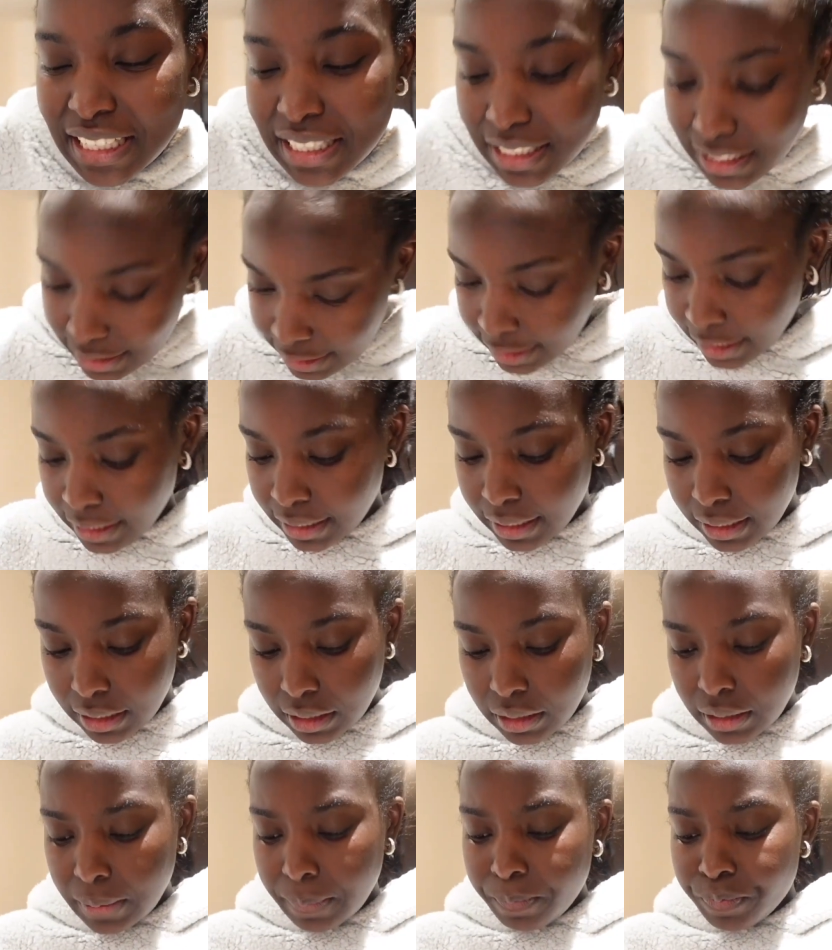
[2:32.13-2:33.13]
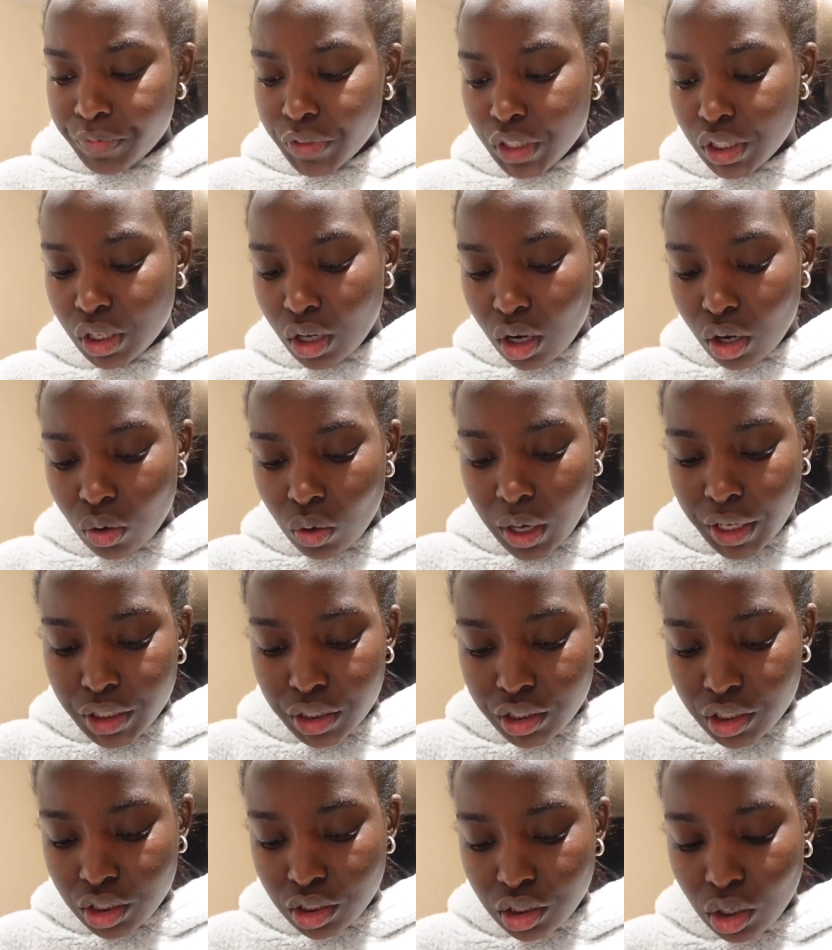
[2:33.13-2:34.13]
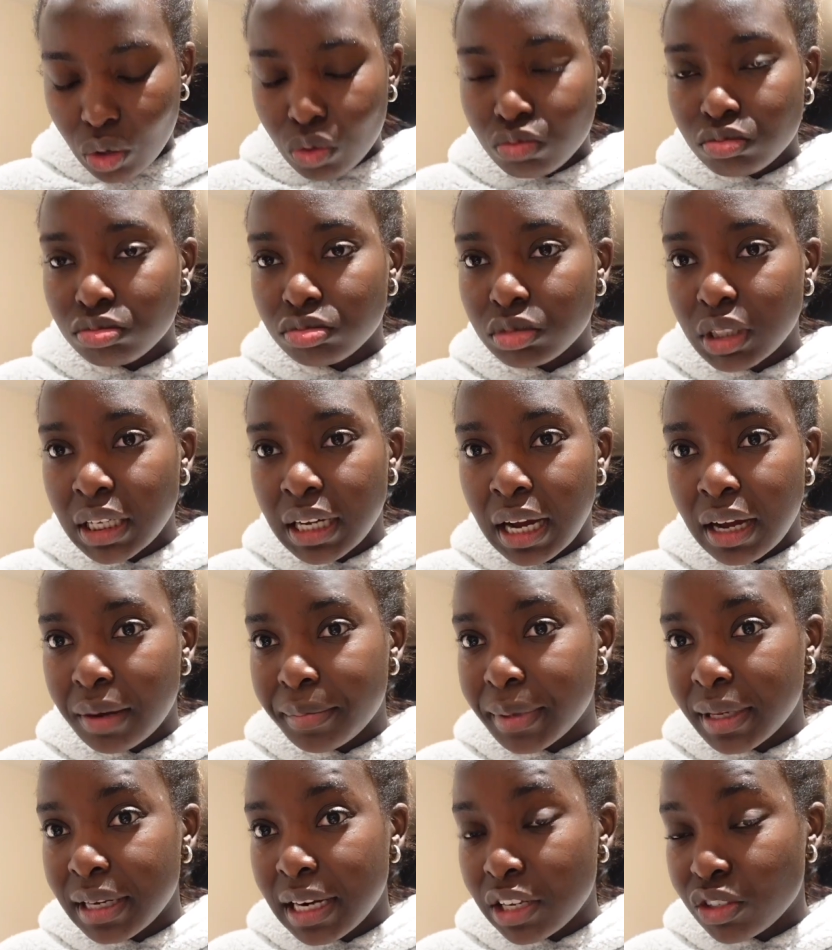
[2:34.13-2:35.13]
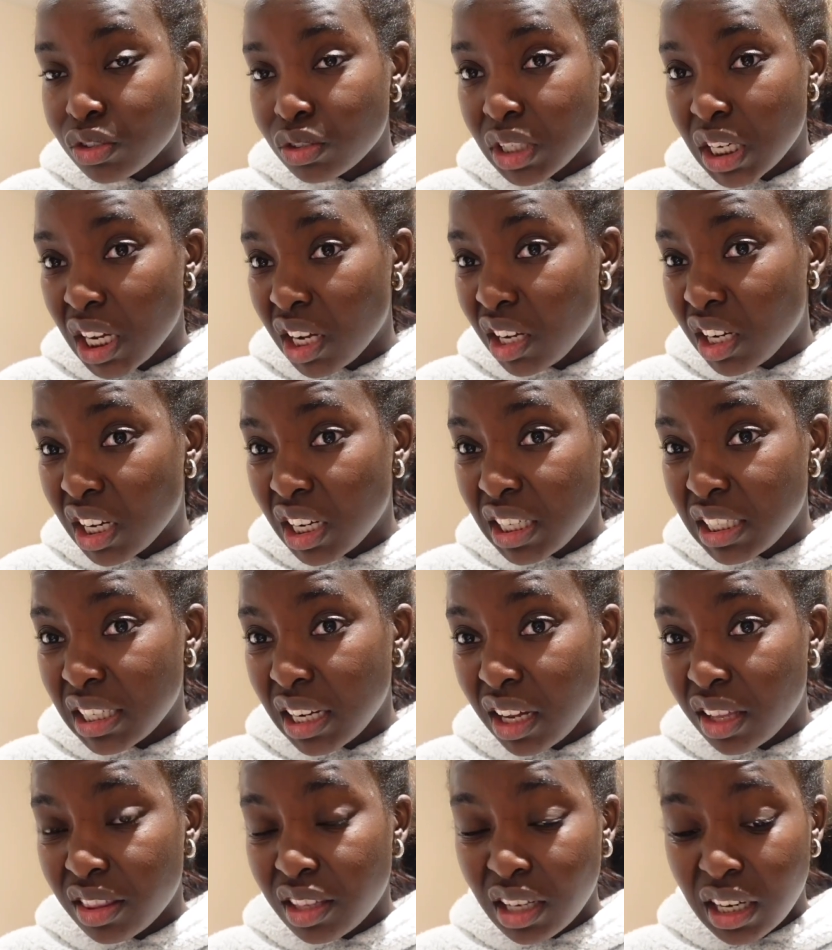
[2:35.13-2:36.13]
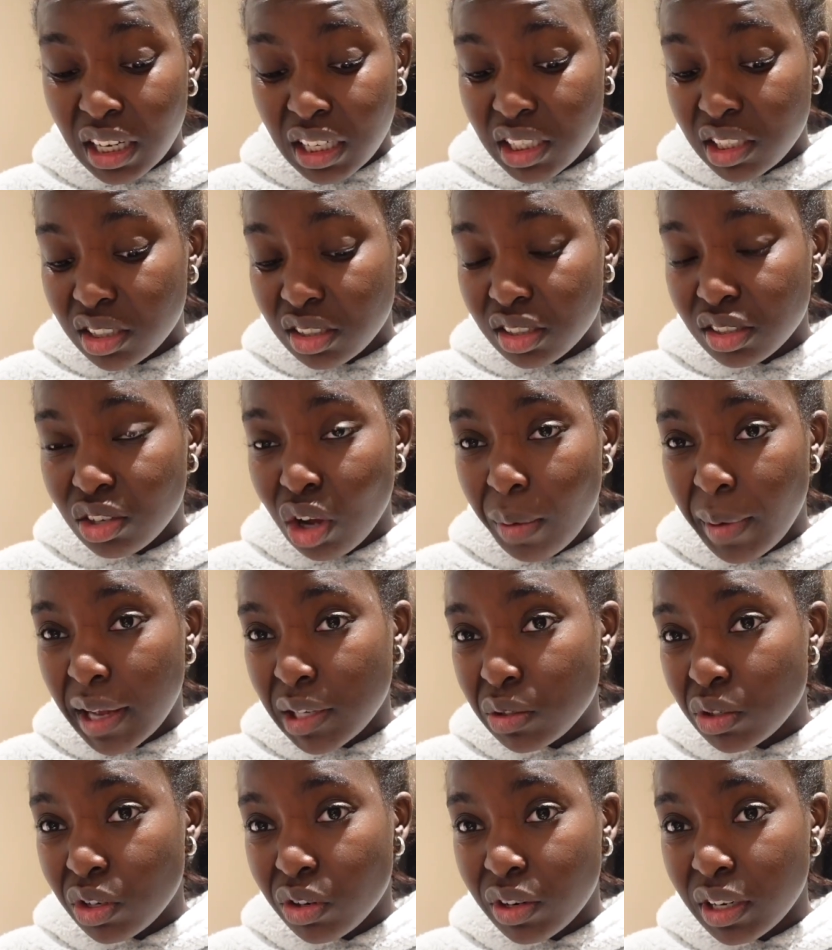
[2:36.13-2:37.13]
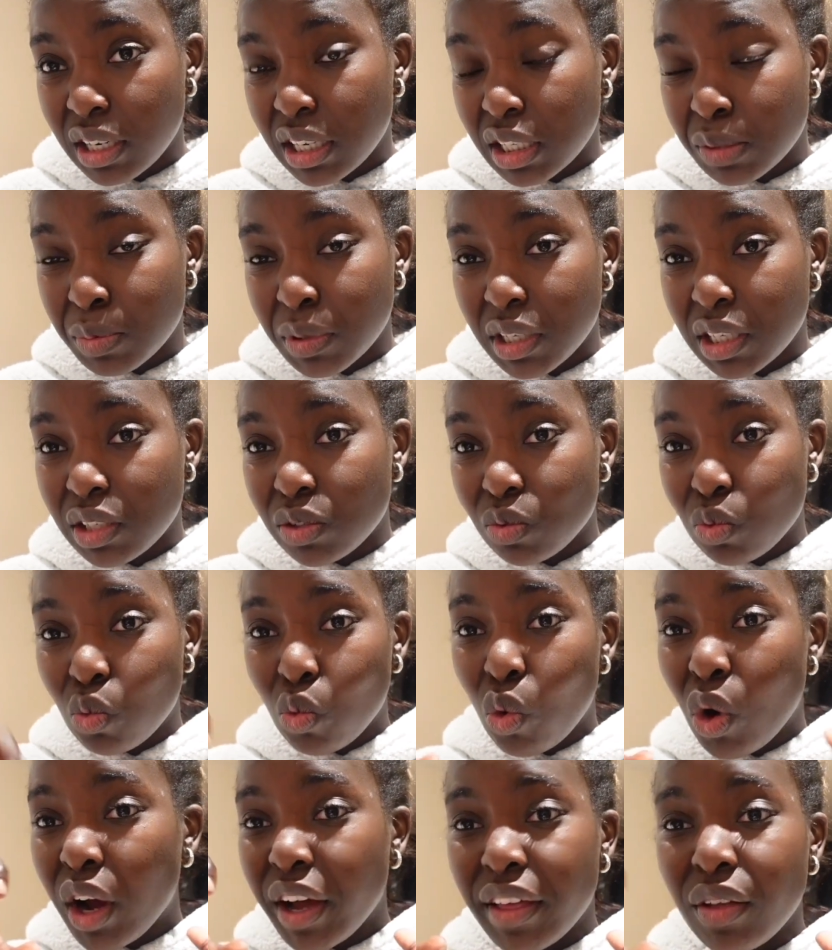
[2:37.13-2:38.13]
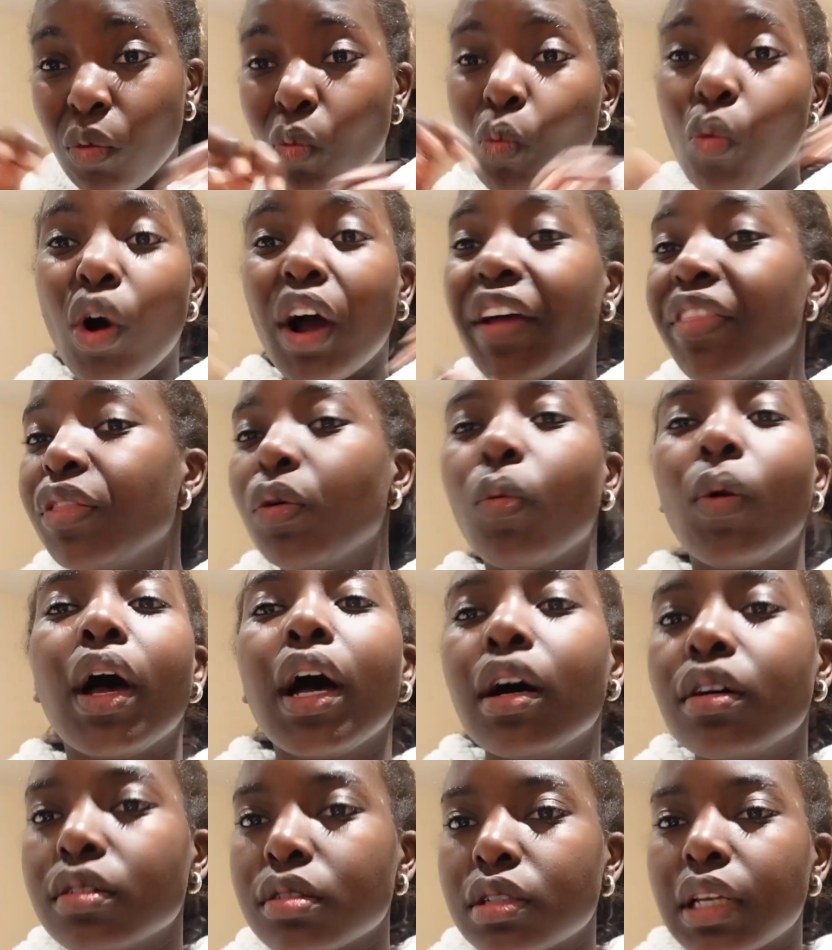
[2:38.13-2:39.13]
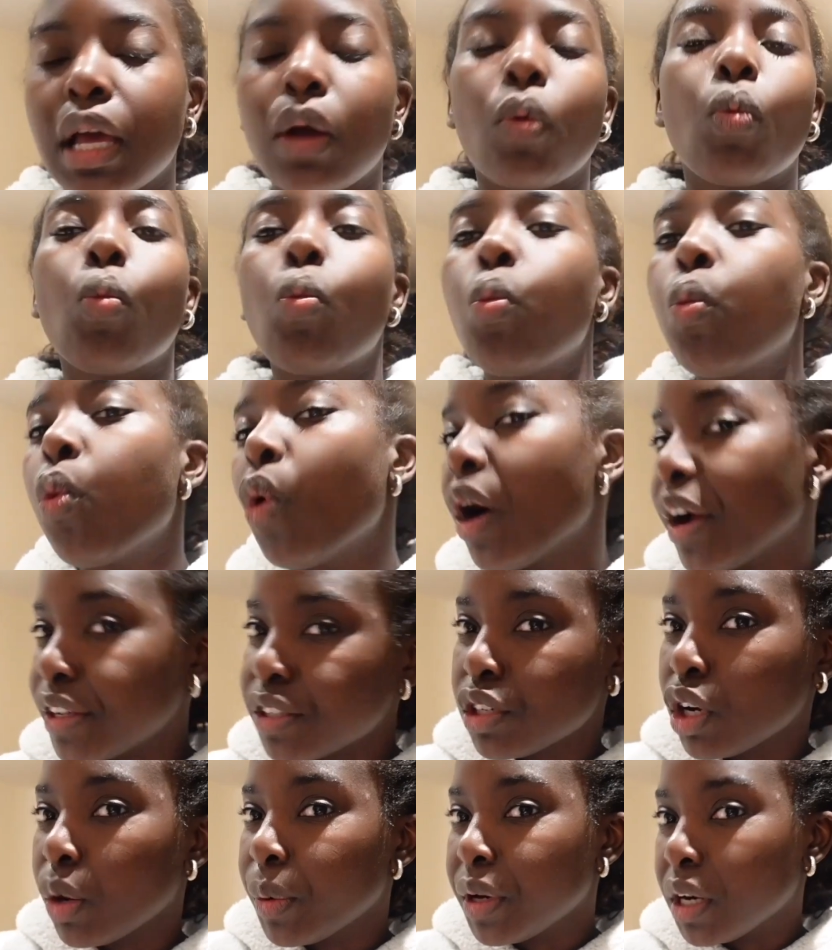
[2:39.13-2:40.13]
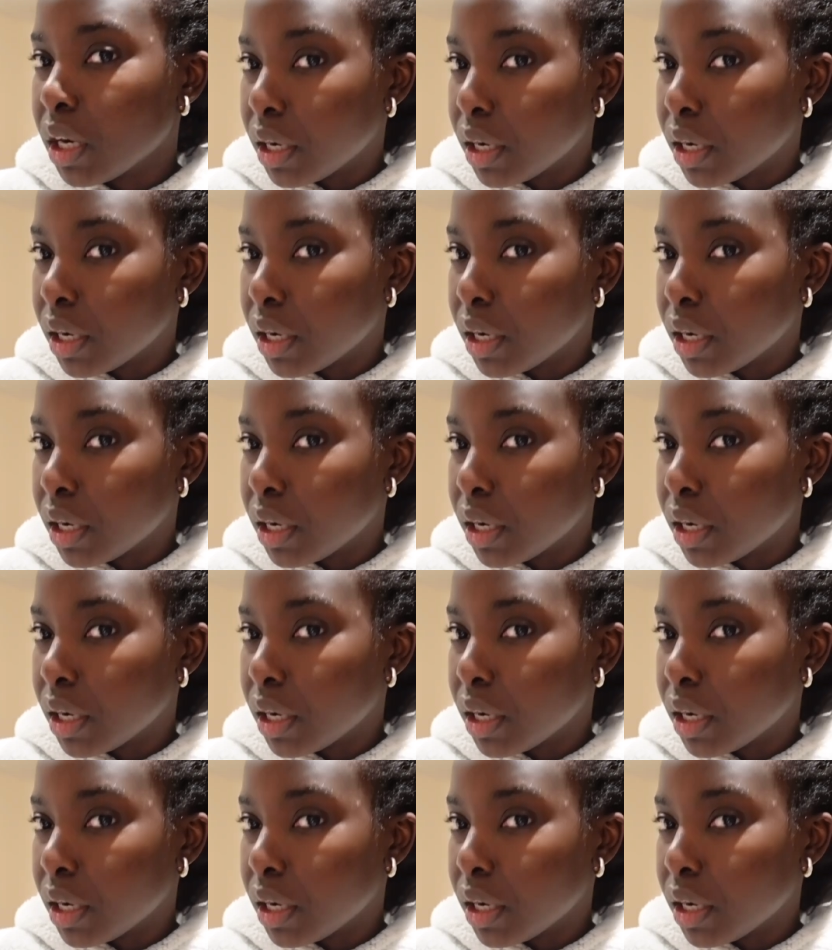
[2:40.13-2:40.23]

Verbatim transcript: Stunning. So I just don't think I can be a natural nail girl, you know. I think I need to just go back to acrylics, because what what in the world, like what is going